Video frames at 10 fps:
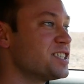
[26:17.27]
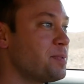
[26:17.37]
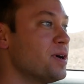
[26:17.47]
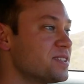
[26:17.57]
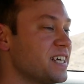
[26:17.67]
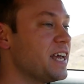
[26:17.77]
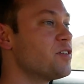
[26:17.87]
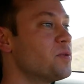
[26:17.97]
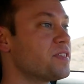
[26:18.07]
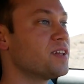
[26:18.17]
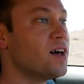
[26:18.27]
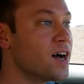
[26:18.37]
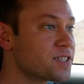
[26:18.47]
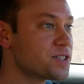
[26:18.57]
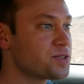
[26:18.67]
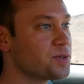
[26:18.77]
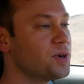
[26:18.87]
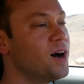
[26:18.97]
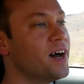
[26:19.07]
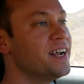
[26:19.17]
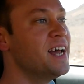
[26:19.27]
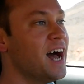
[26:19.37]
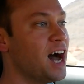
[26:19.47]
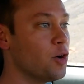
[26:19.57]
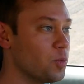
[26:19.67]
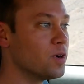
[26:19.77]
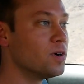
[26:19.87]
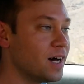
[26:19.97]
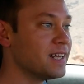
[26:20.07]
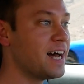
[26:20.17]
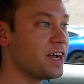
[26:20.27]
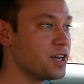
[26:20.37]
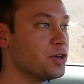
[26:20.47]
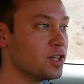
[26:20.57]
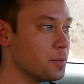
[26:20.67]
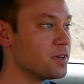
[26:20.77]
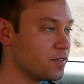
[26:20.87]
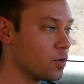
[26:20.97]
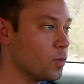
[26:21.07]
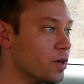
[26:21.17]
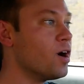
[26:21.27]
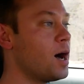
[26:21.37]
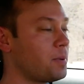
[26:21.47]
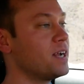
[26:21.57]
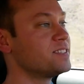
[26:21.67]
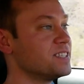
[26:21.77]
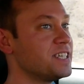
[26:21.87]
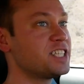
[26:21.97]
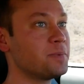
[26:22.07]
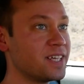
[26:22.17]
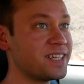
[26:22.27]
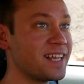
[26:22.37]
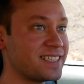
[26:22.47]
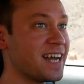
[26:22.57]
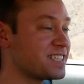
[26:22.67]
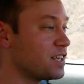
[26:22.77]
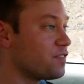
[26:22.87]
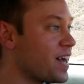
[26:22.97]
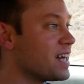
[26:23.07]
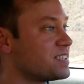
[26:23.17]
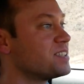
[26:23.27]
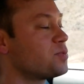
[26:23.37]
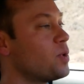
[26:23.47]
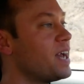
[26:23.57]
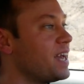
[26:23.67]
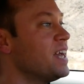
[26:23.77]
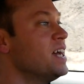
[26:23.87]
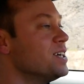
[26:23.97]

Supposedly, even with the launch control on, uh, will allow you to do a little bit of a wheel hop kind of sensation. But they say that's actually the fastest way